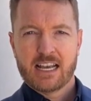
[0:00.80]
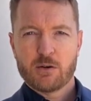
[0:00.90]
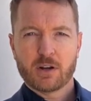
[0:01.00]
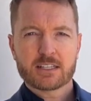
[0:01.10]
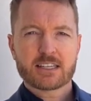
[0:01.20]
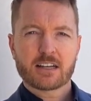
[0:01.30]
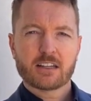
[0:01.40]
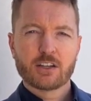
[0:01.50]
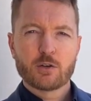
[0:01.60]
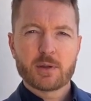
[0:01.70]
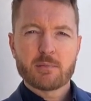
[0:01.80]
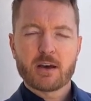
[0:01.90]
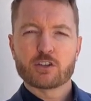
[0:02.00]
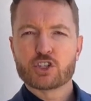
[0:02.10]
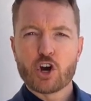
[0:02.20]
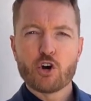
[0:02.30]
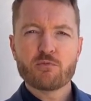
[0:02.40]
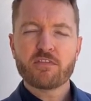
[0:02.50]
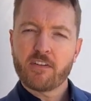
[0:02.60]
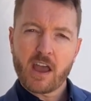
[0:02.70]
I want to talk a little bit about dome
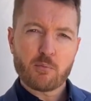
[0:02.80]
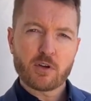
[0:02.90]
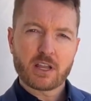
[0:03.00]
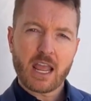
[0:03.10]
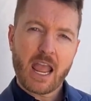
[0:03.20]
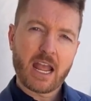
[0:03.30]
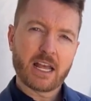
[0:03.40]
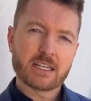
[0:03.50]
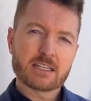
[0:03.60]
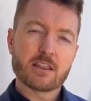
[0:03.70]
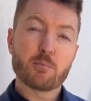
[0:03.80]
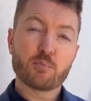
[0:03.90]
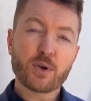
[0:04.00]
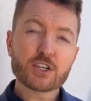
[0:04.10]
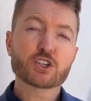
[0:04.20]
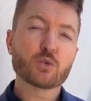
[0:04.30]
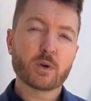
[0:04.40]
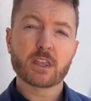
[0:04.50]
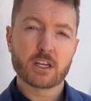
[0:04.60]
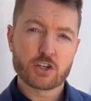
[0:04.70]
fabric and the pressure
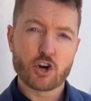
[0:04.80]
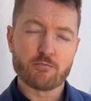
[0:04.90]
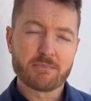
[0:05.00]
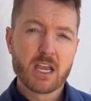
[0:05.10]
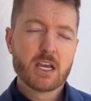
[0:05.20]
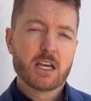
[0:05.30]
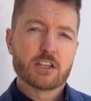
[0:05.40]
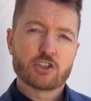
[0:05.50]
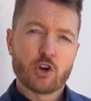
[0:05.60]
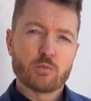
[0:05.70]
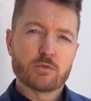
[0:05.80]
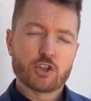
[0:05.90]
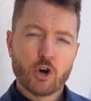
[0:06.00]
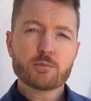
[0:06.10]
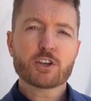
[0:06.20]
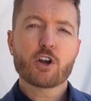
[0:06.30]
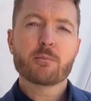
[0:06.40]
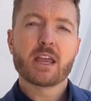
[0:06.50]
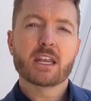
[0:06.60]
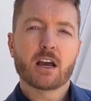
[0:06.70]
within a dome. So domes are
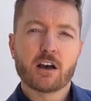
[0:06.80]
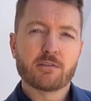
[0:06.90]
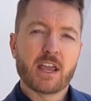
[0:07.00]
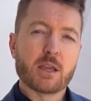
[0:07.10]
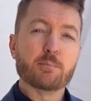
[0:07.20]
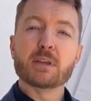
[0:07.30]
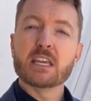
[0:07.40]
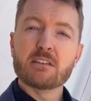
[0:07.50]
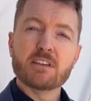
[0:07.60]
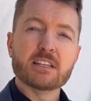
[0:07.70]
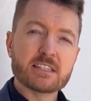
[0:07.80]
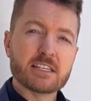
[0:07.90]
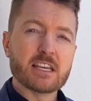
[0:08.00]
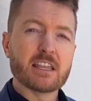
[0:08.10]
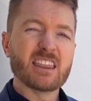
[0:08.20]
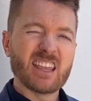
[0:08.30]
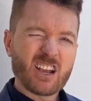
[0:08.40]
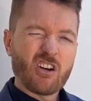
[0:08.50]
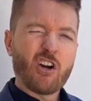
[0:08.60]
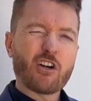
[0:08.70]
made of a PVC thick
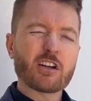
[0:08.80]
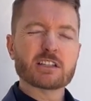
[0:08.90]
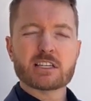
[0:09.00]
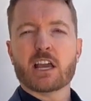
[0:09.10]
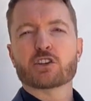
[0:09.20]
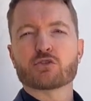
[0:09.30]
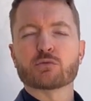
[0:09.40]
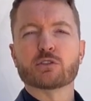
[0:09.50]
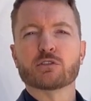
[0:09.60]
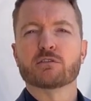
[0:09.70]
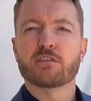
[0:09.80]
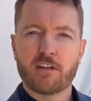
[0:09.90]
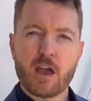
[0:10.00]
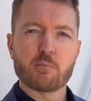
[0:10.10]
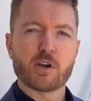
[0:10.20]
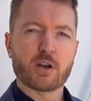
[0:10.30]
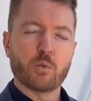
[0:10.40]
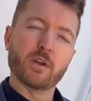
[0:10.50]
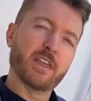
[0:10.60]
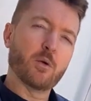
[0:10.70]
architectural fabric
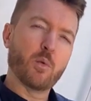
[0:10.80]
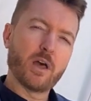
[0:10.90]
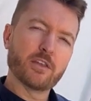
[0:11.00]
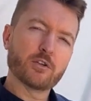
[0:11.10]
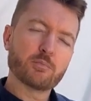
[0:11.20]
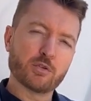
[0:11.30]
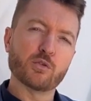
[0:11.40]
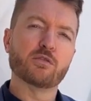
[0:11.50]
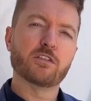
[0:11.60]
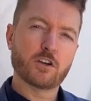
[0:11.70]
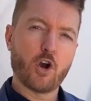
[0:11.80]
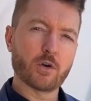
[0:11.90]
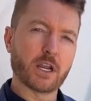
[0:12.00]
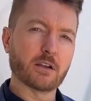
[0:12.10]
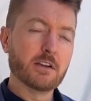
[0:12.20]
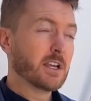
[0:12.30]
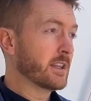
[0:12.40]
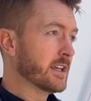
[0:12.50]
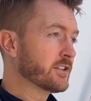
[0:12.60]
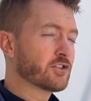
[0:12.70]
with a weatherproof coating.
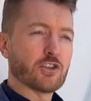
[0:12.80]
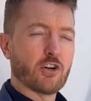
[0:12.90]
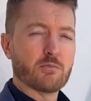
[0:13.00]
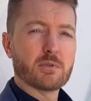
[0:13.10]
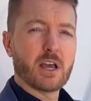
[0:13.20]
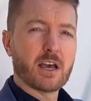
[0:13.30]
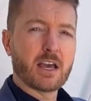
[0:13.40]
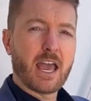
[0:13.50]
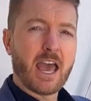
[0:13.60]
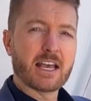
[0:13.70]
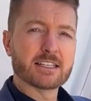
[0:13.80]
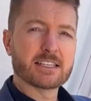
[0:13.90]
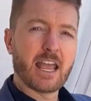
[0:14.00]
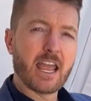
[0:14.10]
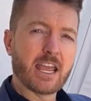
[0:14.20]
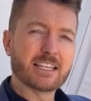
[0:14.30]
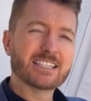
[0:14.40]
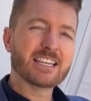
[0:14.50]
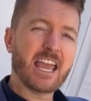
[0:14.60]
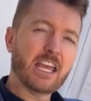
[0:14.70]
This dome has a
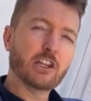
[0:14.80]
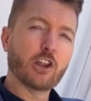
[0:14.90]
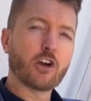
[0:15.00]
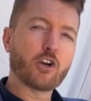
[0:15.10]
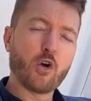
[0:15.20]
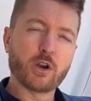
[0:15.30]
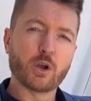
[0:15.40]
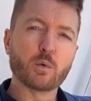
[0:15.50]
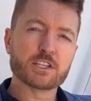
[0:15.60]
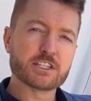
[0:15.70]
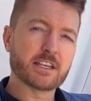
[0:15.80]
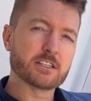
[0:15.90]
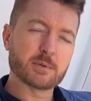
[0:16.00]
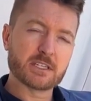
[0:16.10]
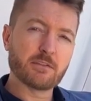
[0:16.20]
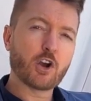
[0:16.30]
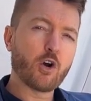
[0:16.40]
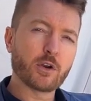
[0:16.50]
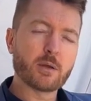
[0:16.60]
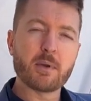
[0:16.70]
Tedlar coating, which is a specific
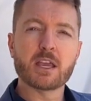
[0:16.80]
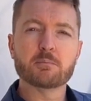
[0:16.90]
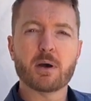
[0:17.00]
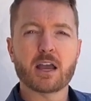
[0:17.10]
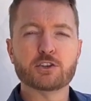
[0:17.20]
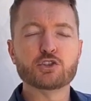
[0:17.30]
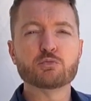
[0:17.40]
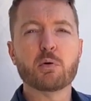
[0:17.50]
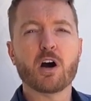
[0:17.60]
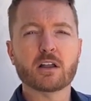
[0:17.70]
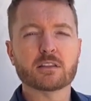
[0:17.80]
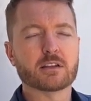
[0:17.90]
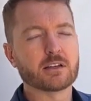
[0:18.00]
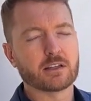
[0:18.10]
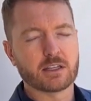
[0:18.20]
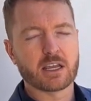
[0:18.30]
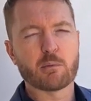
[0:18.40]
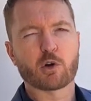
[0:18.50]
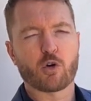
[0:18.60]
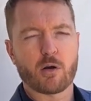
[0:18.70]
coating made by DuPont, the
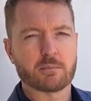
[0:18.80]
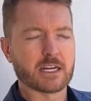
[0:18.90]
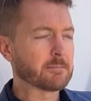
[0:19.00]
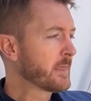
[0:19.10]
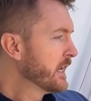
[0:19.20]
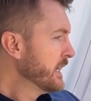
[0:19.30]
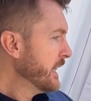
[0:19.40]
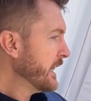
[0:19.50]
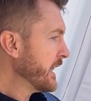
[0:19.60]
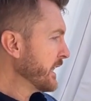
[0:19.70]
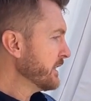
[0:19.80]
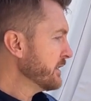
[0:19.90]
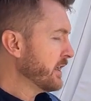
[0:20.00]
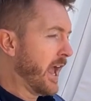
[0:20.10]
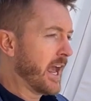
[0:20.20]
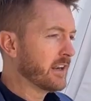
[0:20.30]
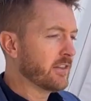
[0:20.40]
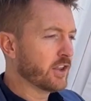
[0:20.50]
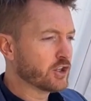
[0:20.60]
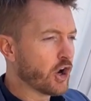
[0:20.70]
chemical company. And
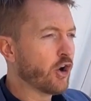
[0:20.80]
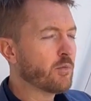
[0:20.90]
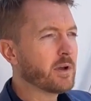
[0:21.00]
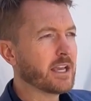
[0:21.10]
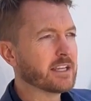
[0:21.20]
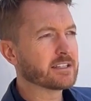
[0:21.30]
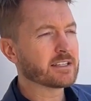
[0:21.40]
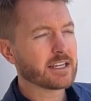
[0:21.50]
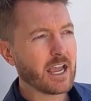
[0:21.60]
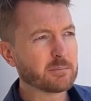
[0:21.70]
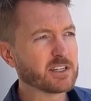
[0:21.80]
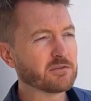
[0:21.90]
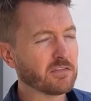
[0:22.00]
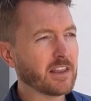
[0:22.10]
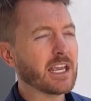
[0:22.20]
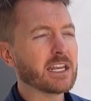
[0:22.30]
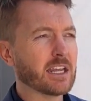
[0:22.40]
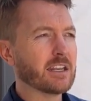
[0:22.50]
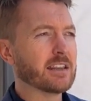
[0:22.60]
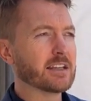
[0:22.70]
the dome is kept
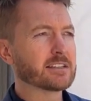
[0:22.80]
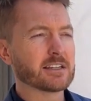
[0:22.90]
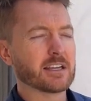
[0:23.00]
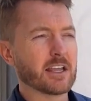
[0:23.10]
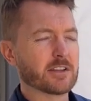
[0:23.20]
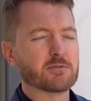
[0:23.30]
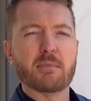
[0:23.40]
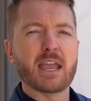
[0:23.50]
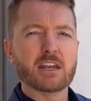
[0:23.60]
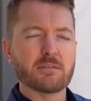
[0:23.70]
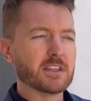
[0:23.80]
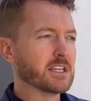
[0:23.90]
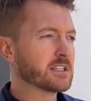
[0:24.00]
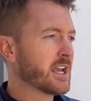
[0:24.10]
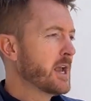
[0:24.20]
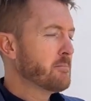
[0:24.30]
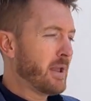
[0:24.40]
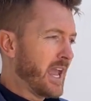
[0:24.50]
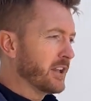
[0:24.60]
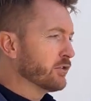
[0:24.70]
inflated. It's made of these
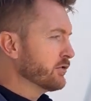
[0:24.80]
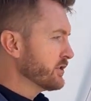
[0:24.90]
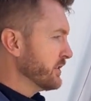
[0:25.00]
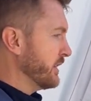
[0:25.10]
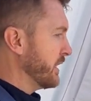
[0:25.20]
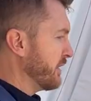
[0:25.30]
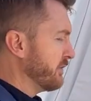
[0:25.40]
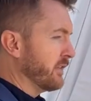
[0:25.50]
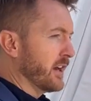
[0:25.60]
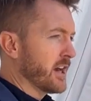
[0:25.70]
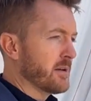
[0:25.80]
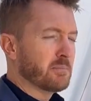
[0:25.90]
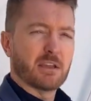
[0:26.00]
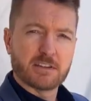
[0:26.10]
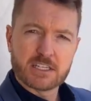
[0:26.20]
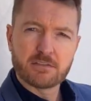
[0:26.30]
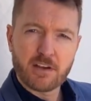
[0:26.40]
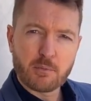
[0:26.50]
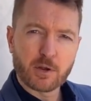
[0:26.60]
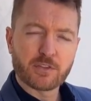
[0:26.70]
panels of PVC
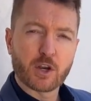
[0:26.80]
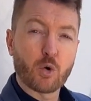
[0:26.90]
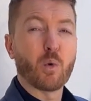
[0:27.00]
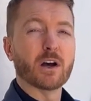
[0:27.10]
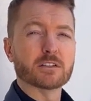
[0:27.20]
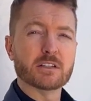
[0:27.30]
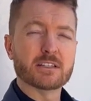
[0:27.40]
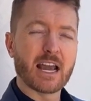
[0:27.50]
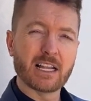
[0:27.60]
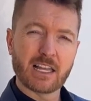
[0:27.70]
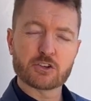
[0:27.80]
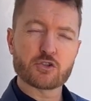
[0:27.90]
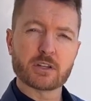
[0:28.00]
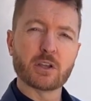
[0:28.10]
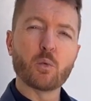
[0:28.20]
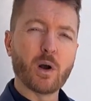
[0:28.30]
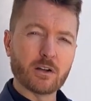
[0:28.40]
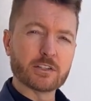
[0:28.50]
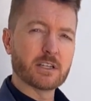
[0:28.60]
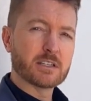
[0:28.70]
fabric that are welded, dielectrically
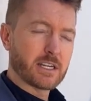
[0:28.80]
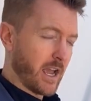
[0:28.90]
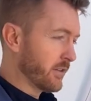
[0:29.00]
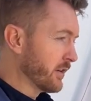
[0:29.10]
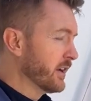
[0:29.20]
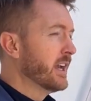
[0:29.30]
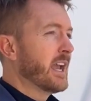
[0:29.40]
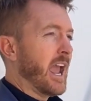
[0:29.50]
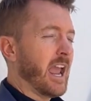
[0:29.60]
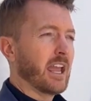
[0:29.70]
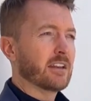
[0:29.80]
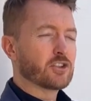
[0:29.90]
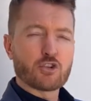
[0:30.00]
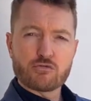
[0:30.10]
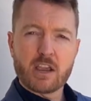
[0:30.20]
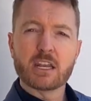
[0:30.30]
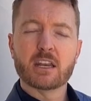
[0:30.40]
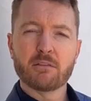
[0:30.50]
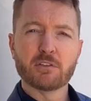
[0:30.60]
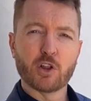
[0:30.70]
welded together, and to create an
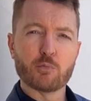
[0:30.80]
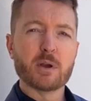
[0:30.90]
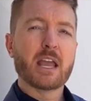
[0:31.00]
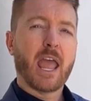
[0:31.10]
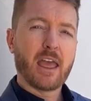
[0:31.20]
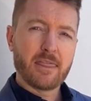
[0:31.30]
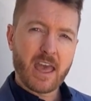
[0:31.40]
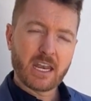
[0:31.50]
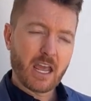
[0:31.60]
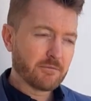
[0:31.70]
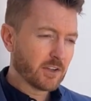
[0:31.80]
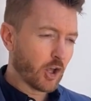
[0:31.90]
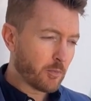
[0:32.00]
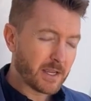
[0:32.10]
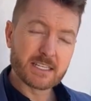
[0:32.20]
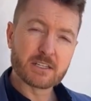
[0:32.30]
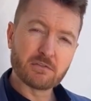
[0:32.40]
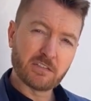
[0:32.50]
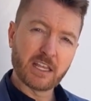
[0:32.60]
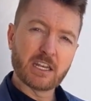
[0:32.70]
envelope. And that envelope is
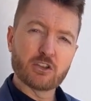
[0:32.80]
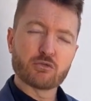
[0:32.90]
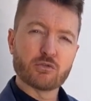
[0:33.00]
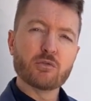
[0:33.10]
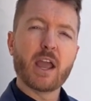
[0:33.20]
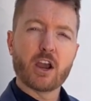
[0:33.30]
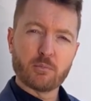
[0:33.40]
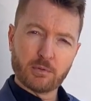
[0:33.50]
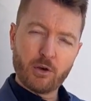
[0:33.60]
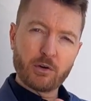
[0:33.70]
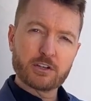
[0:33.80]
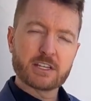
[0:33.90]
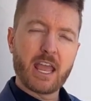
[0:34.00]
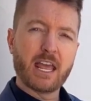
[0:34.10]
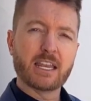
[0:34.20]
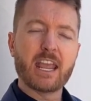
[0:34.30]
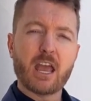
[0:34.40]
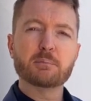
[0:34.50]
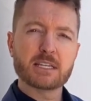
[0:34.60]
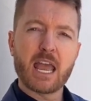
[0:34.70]
inflated through air blowers and
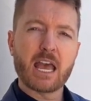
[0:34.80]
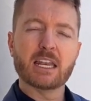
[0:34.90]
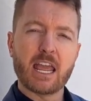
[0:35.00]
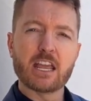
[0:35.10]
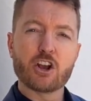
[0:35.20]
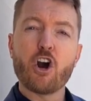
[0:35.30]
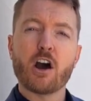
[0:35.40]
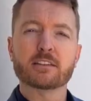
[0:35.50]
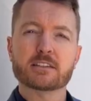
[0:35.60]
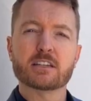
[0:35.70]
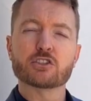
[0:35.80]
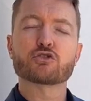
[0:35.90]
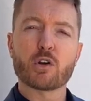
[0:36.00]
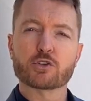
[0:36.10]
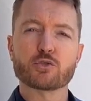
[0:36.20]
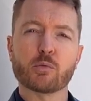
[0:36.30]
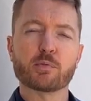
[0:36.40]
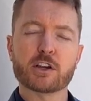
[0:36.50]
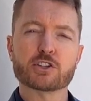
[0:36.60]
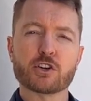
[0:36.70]
kept at a constant structural
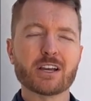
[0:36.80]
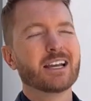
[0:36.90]
pressure.